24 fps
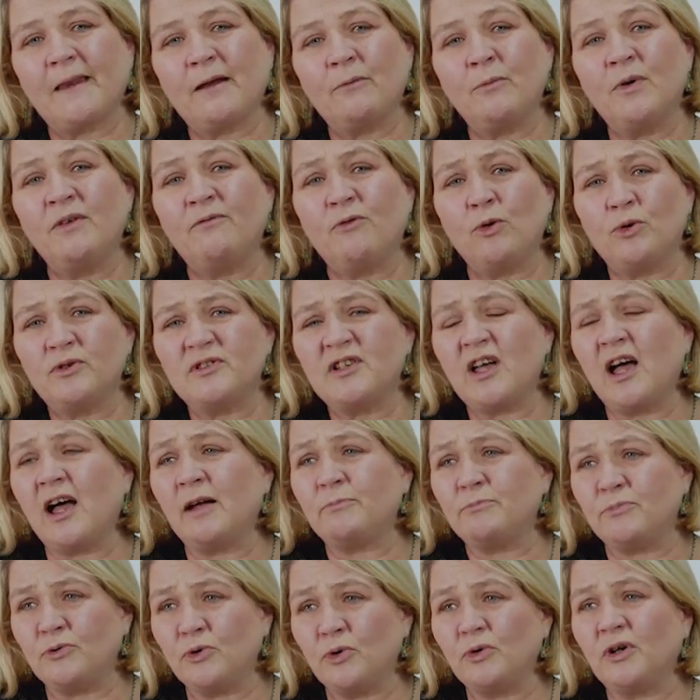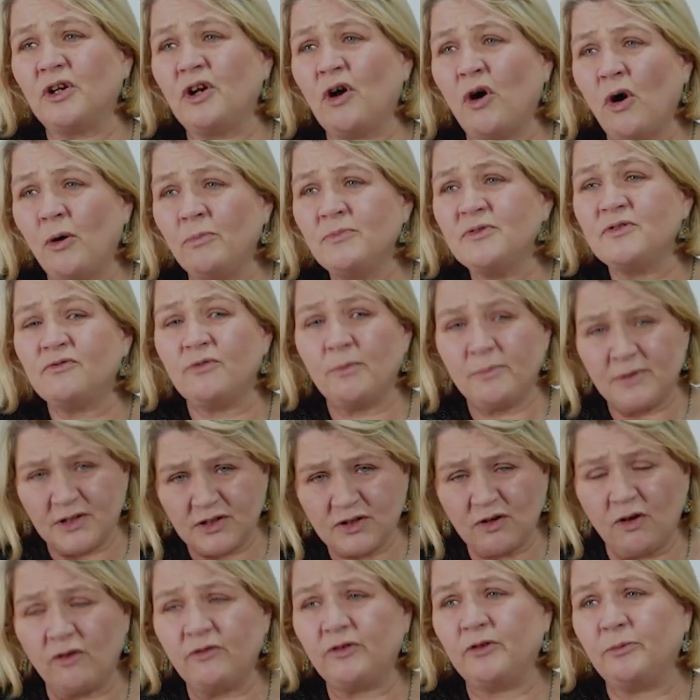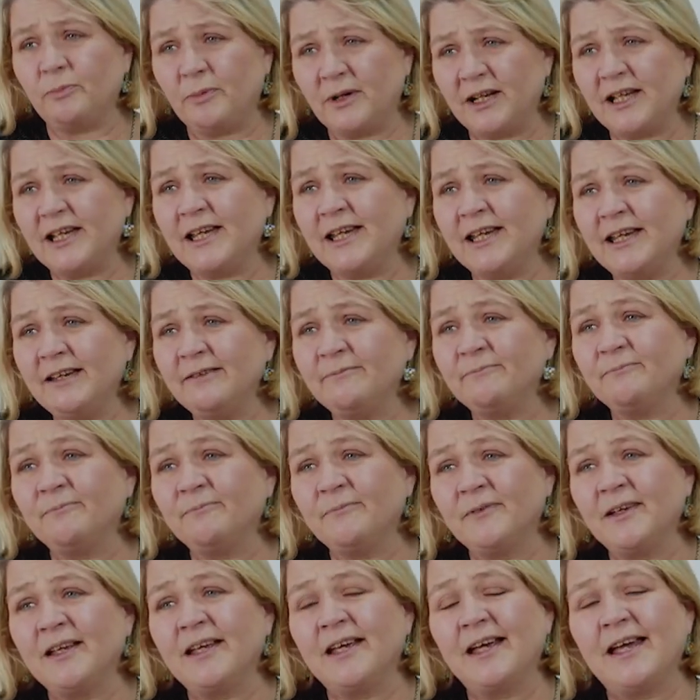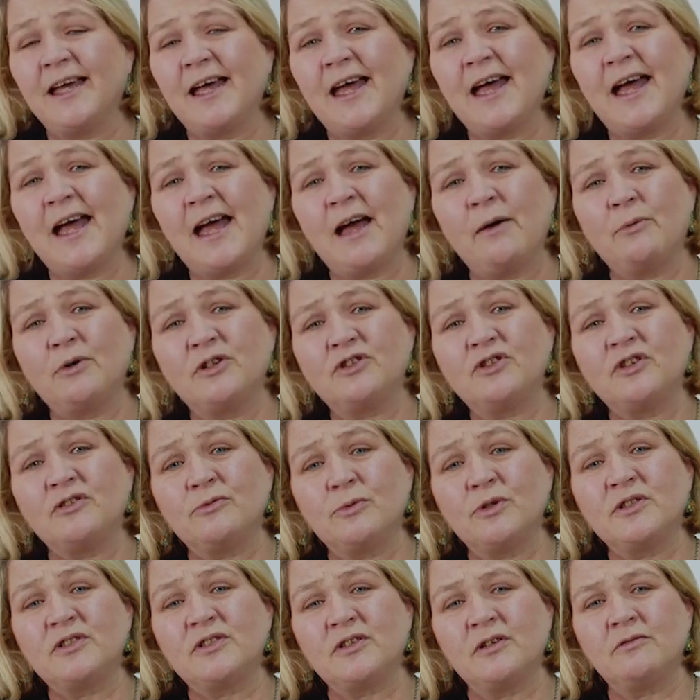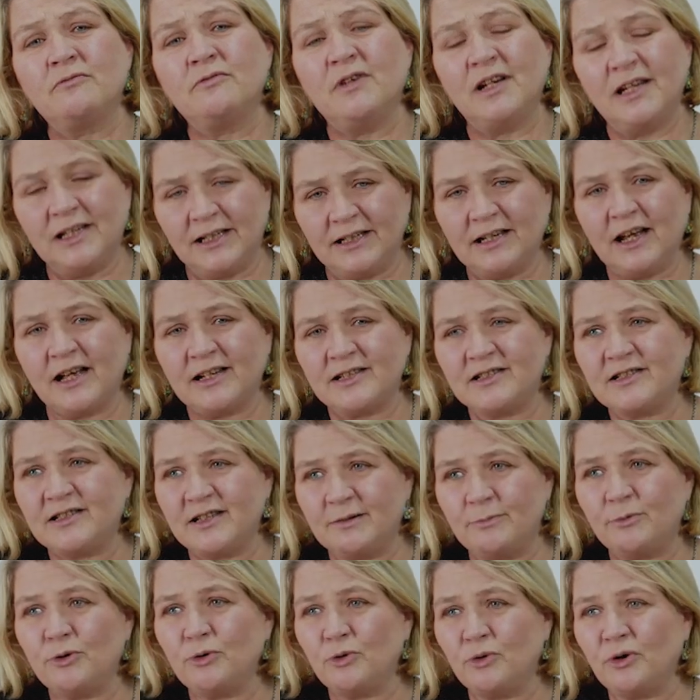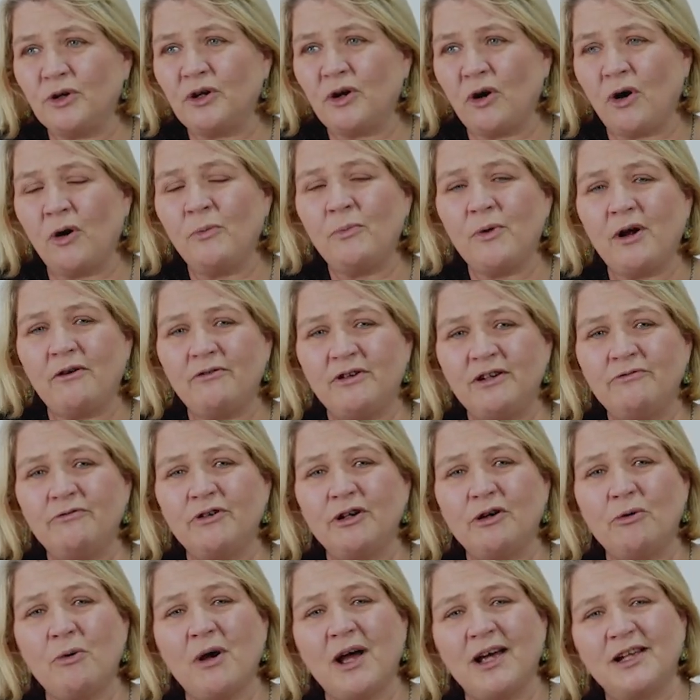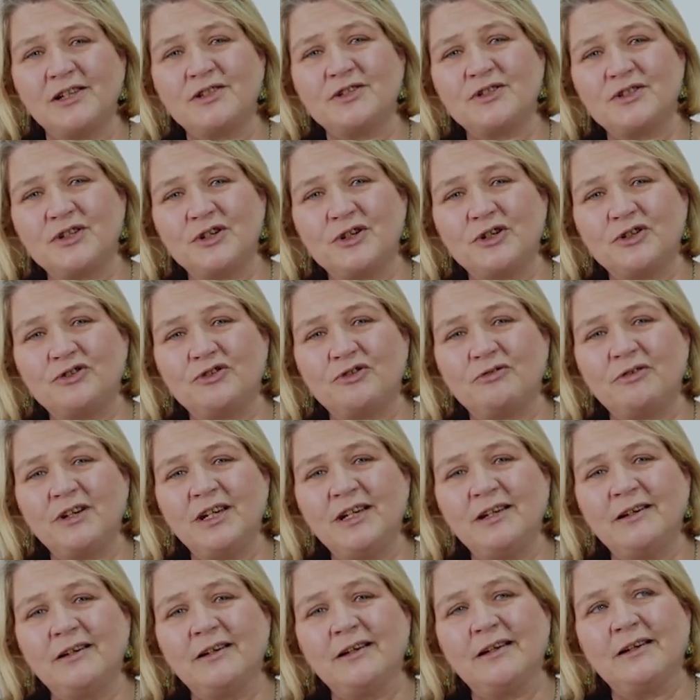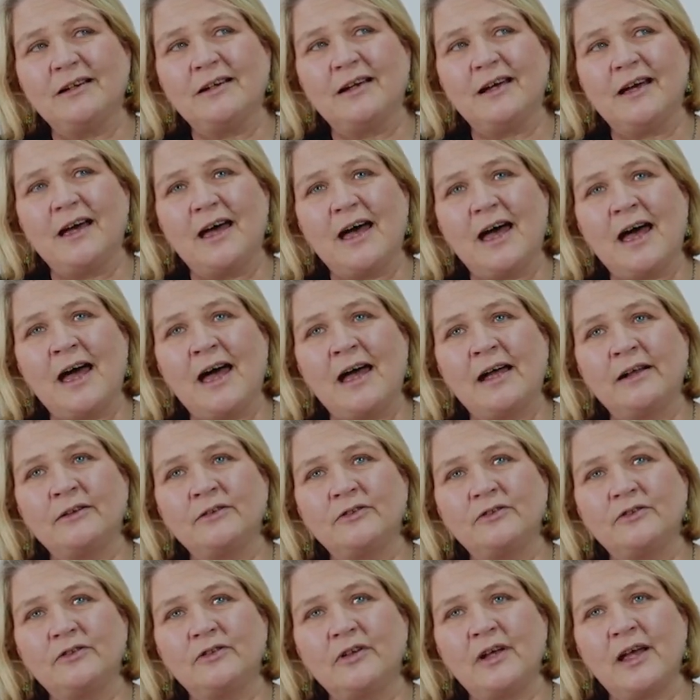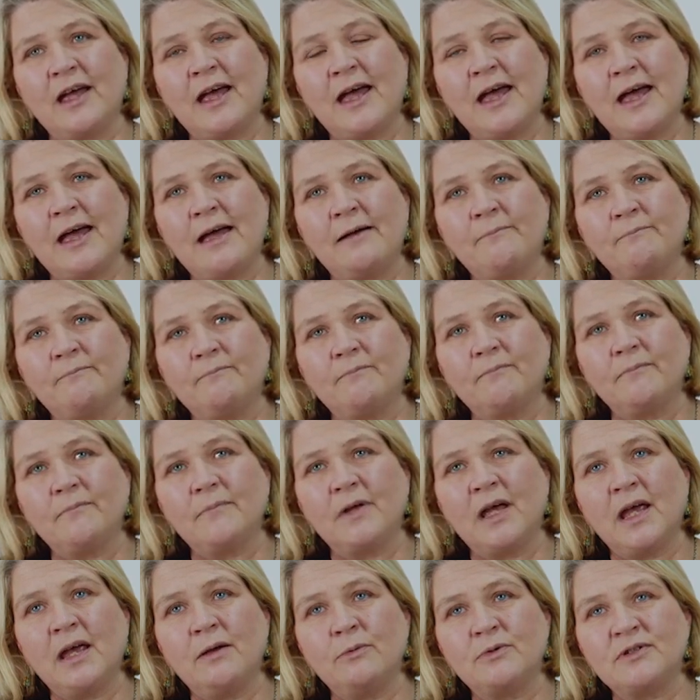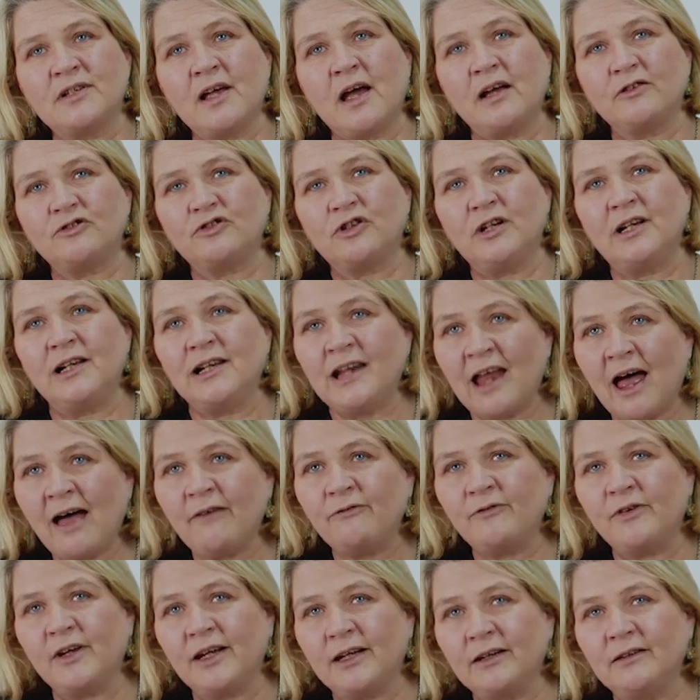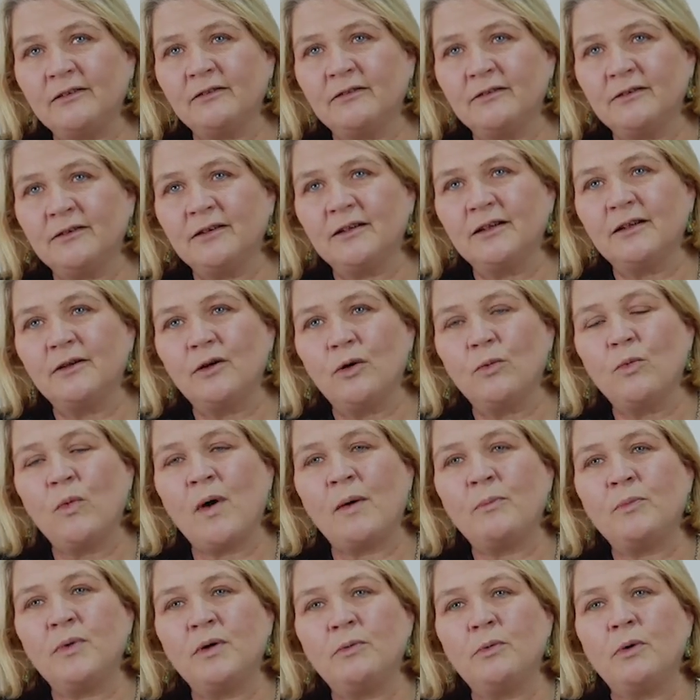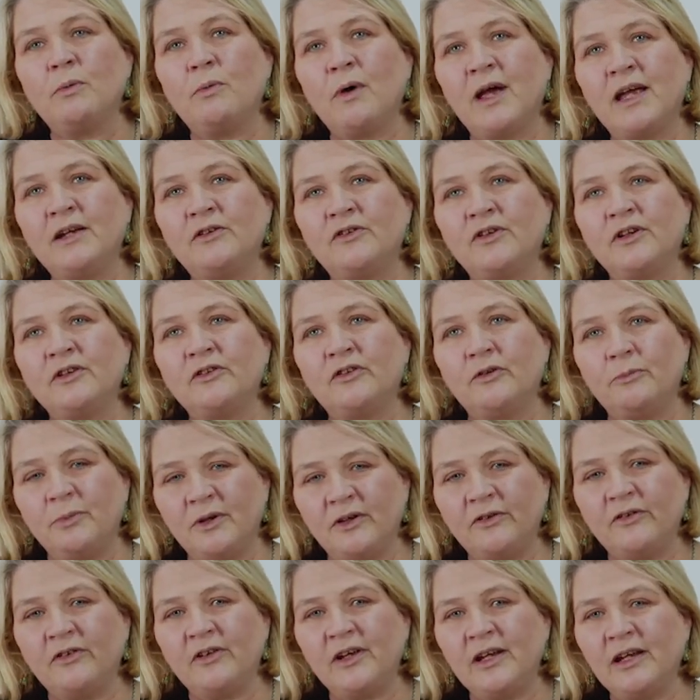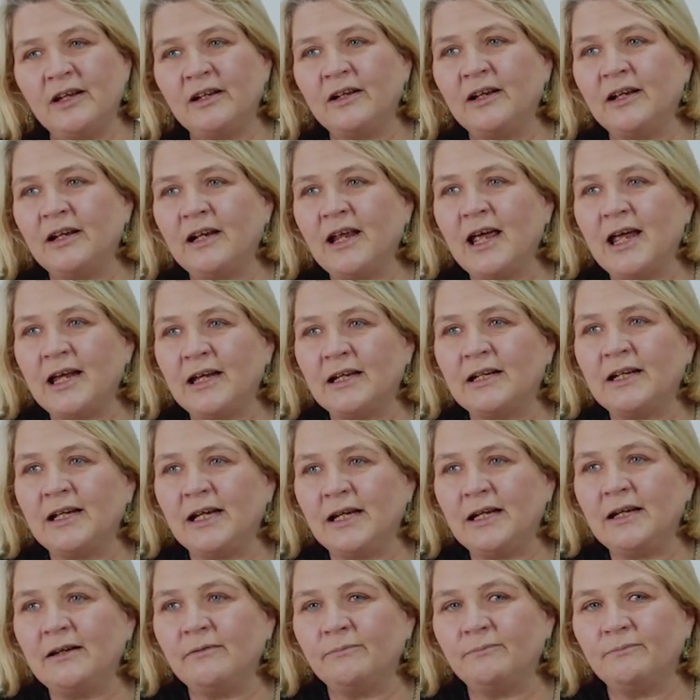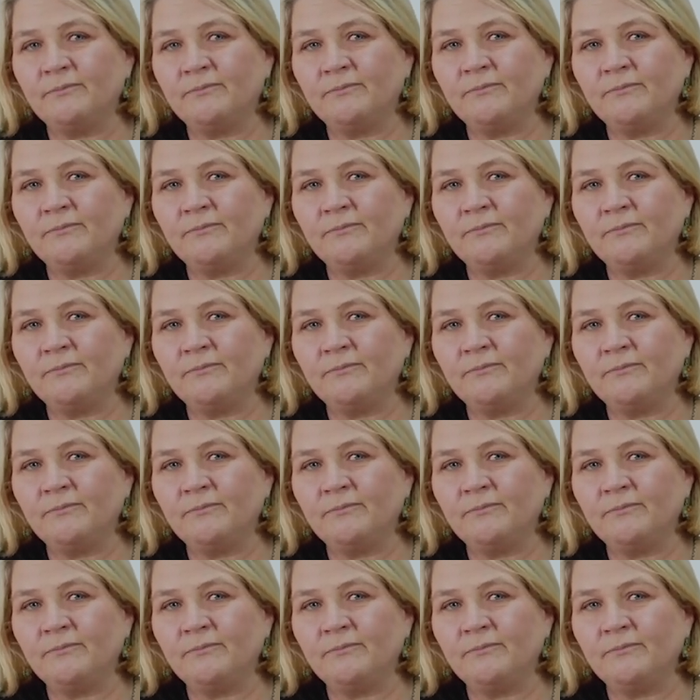We've also had broken arms from the soft play, which was a really nasty broken arm where he required surgery. And he was actually laughing when we were waiting to be seen in A&E.